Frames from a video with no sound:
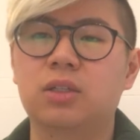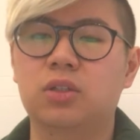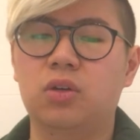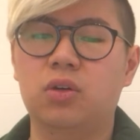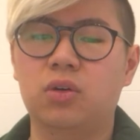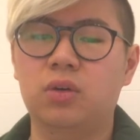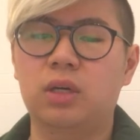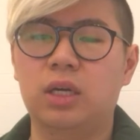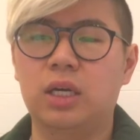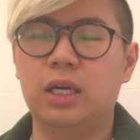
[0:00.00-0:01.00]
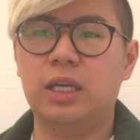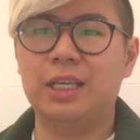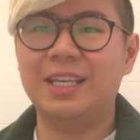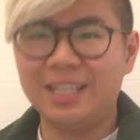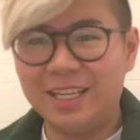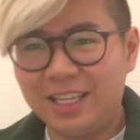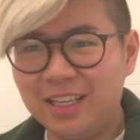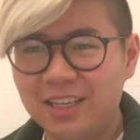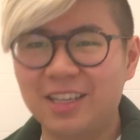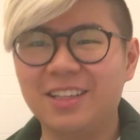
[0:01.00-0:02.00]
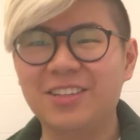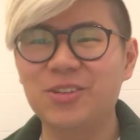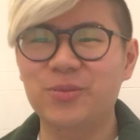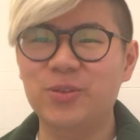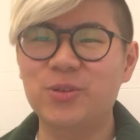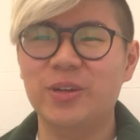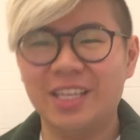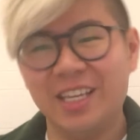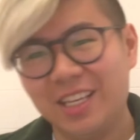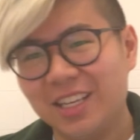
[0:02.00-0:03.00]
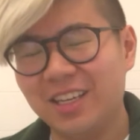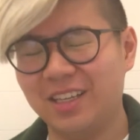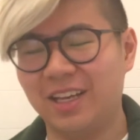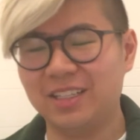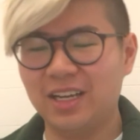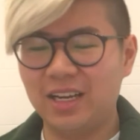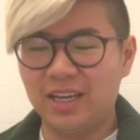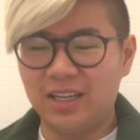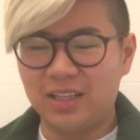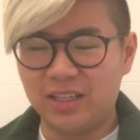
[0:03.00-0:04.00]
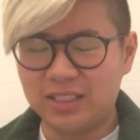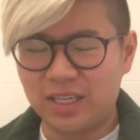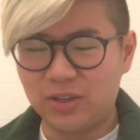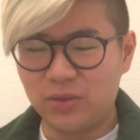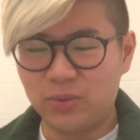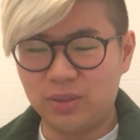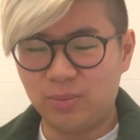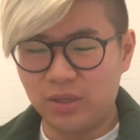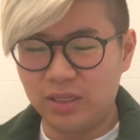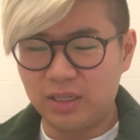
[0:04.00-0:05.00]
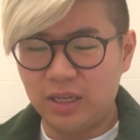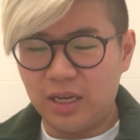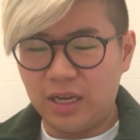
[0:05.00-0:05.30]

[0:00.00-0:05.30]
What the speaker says: So he. You could do he, and that's how you would put it.